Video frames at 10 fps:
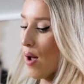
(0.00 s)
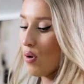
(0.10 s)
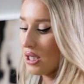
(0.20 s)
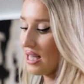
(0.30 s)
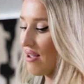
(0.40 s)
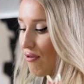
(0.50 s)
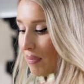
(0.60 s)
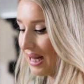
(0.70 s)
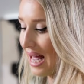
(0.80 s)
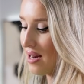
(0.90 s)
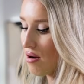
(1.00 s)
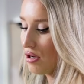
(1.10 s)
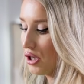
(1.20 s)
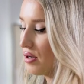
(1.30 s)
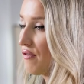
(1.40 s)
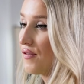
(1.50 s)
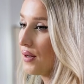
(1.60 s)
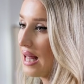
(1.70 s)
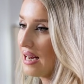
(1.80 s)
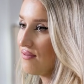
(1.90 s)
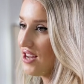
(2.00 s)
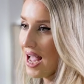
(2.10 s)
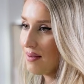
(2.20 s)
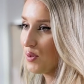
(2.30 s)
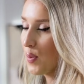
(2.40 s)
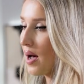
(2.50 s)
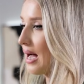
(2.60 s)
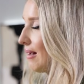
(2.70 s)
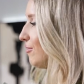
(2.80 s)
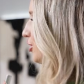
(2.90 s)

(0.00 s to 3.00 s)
I wasn't even planning on doing a full head of tapes, but I've